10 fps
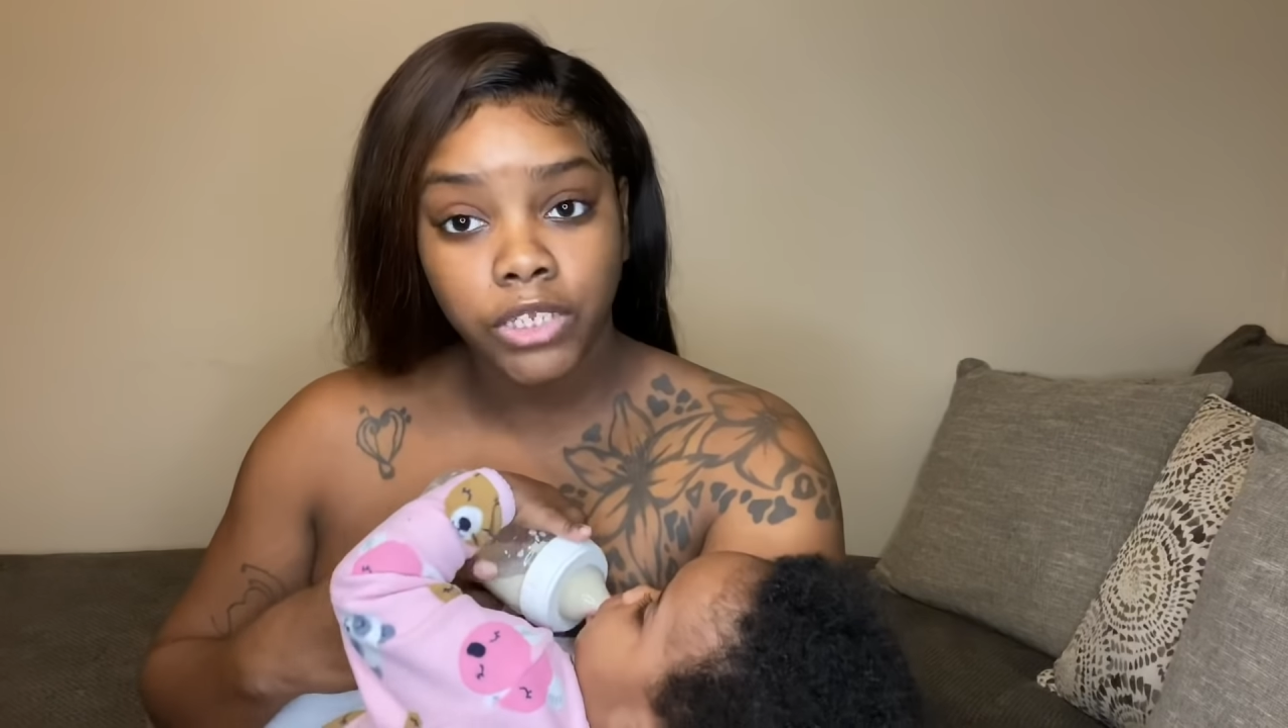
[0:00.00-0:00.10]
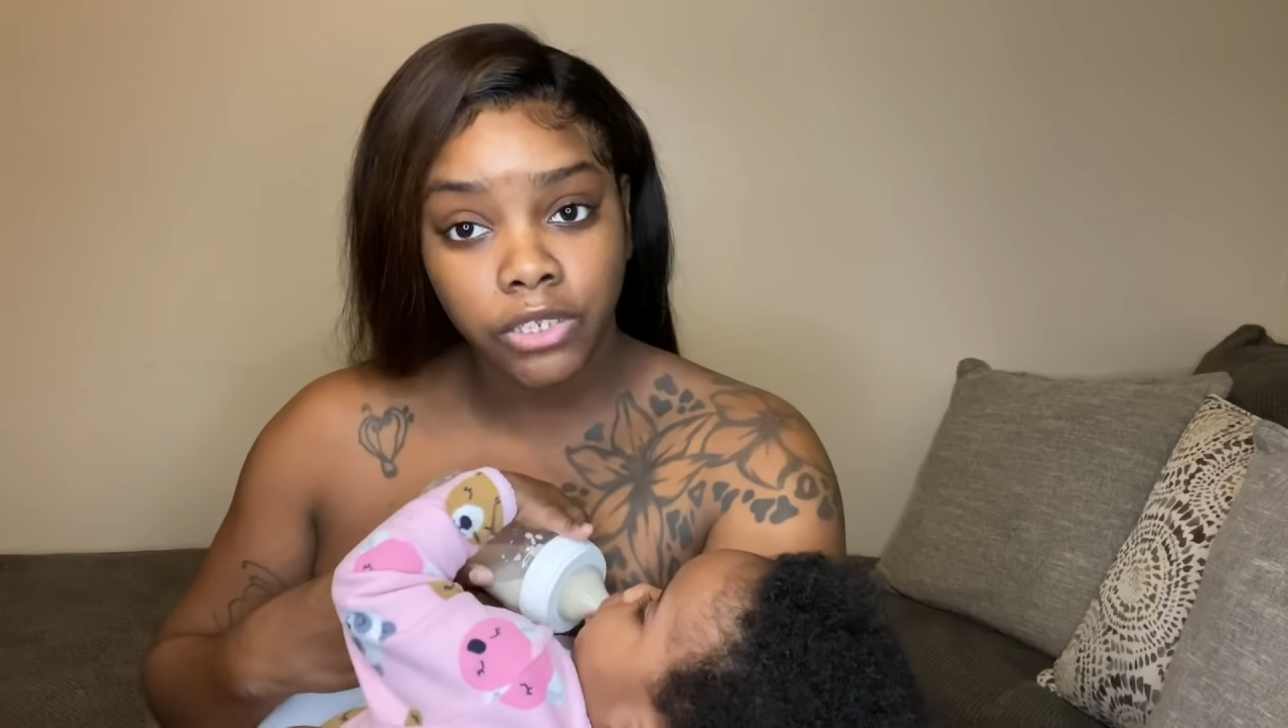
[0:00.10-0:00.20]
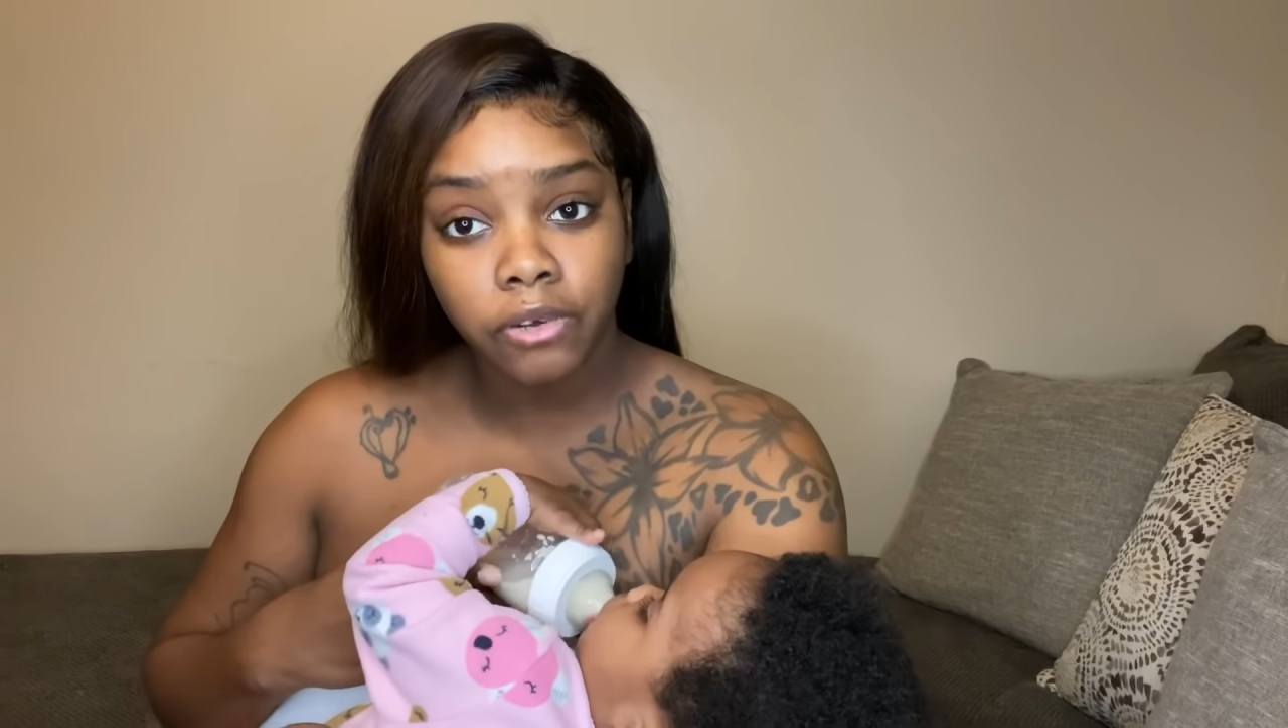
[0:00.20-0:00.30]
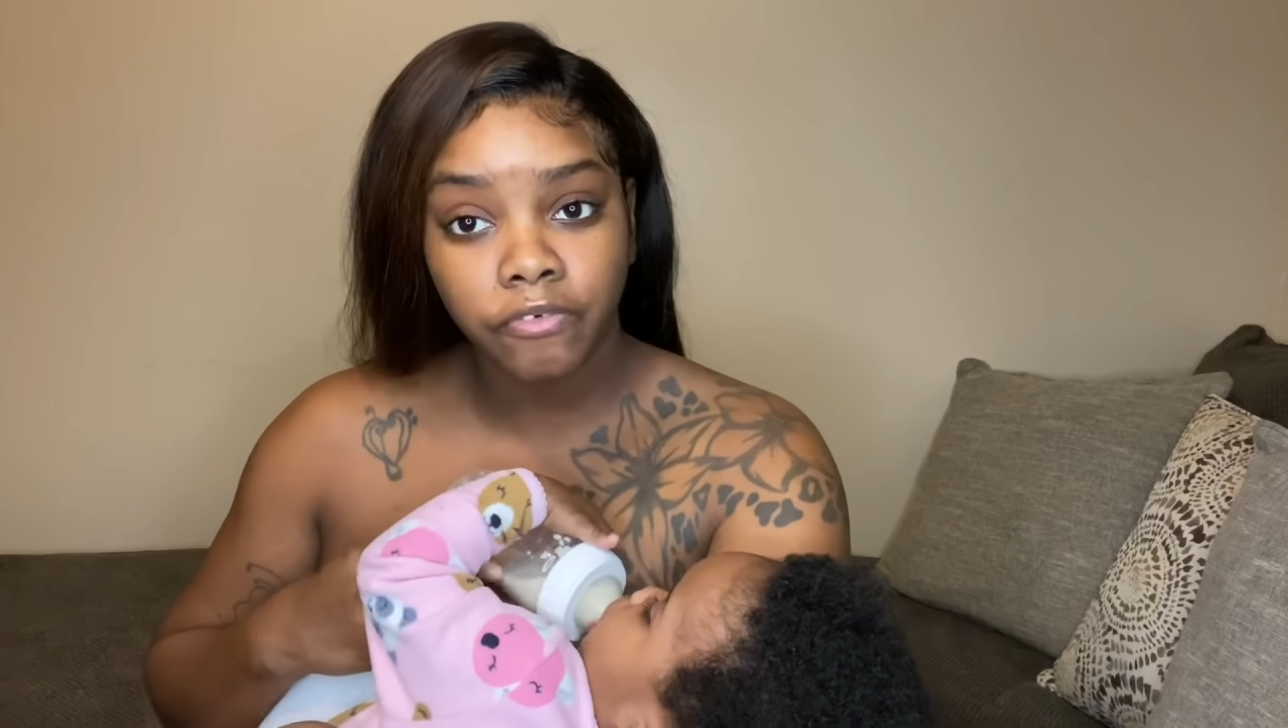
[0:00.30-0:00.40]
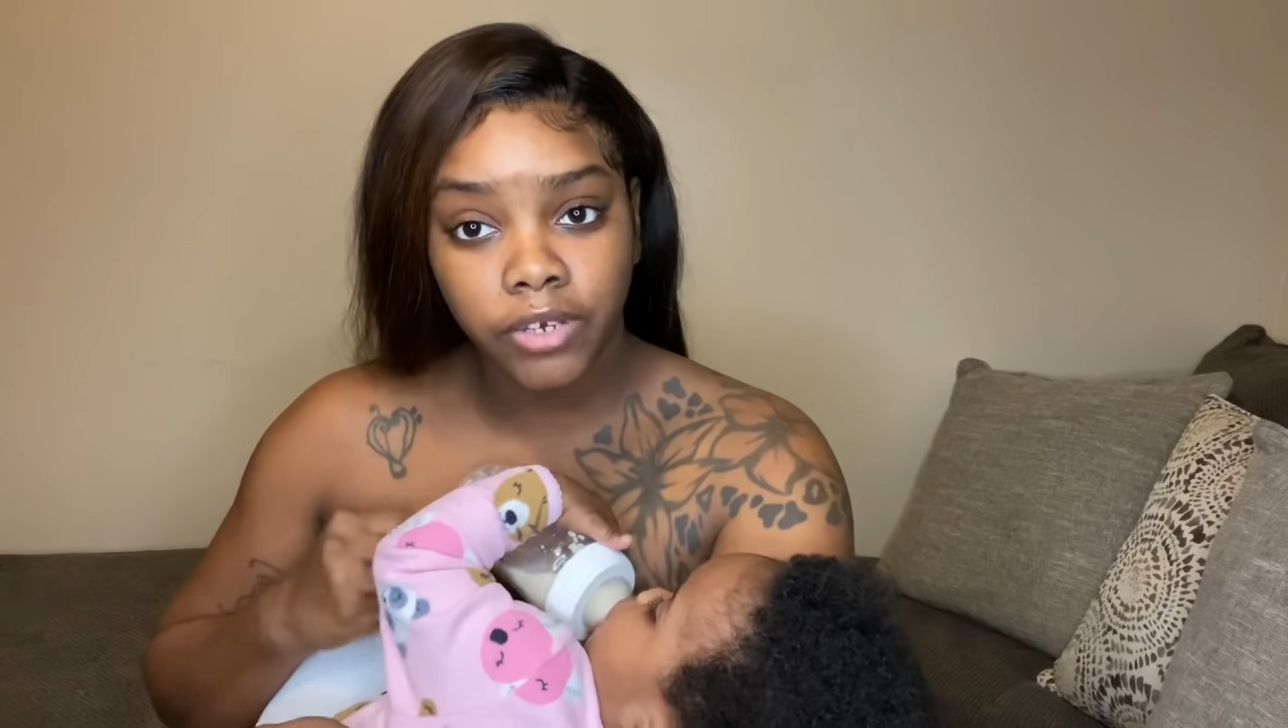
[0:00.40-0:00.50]

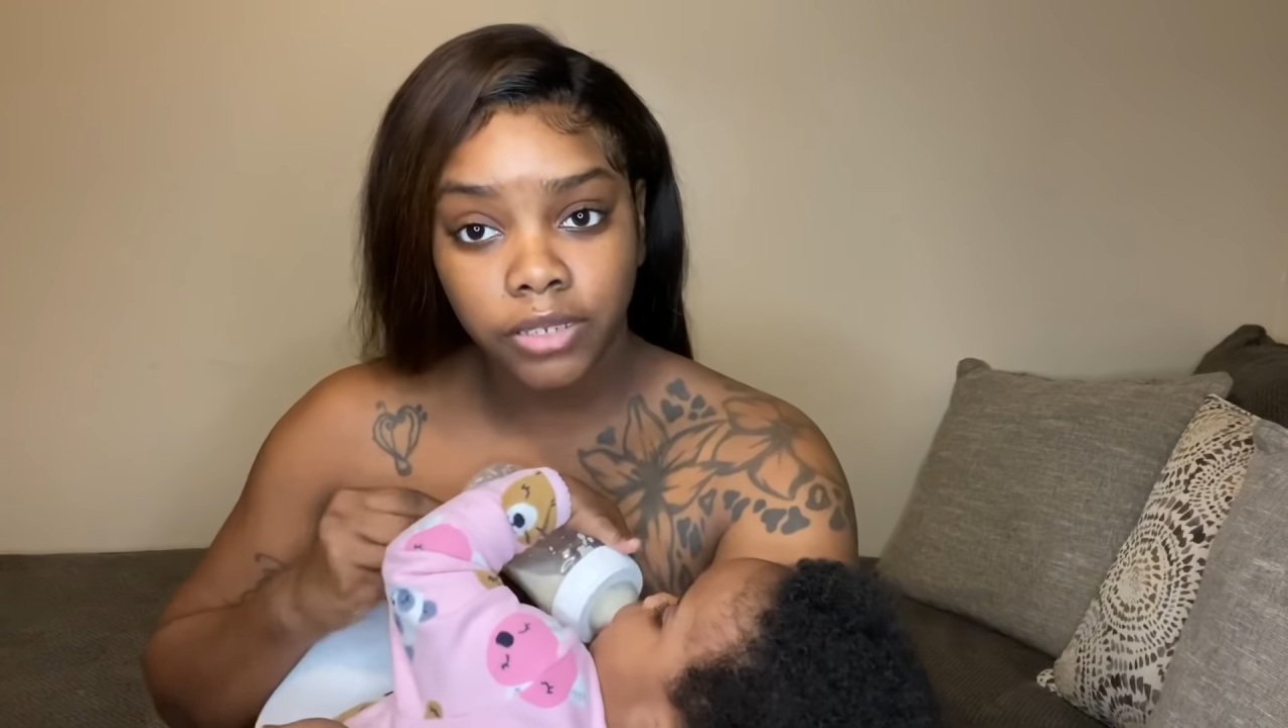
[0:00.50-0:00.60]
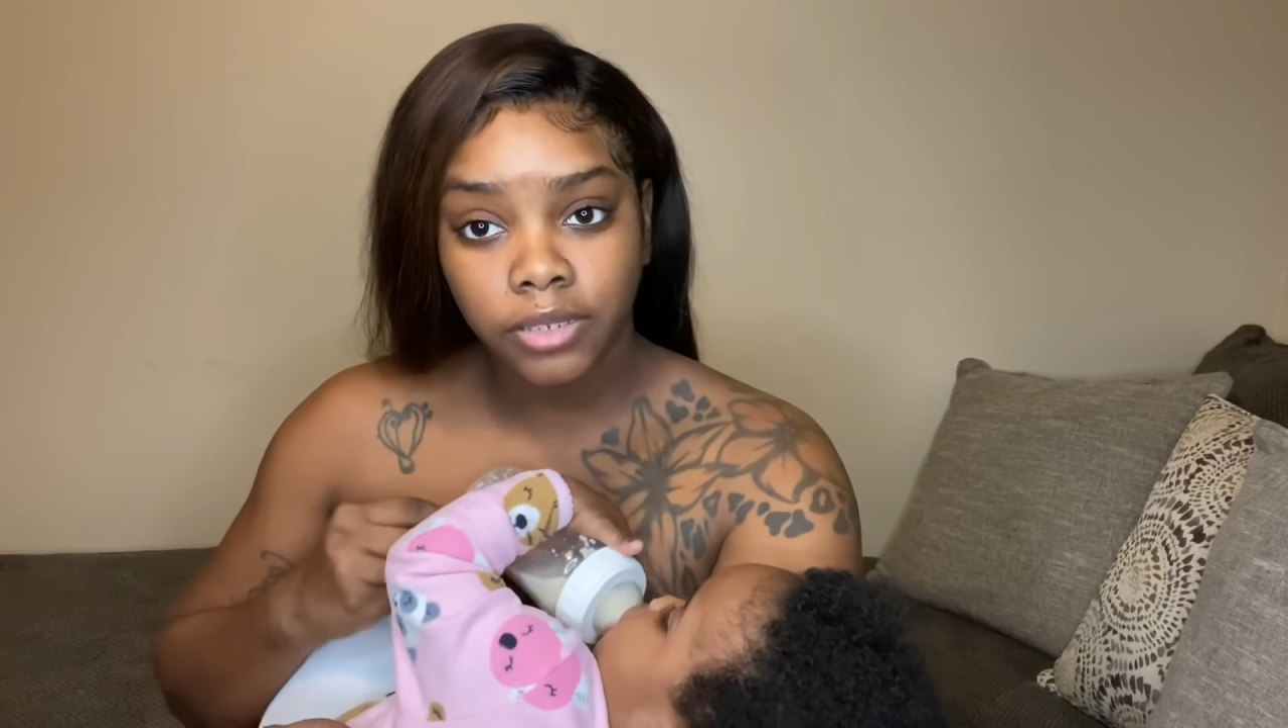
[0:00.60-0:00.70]
sofa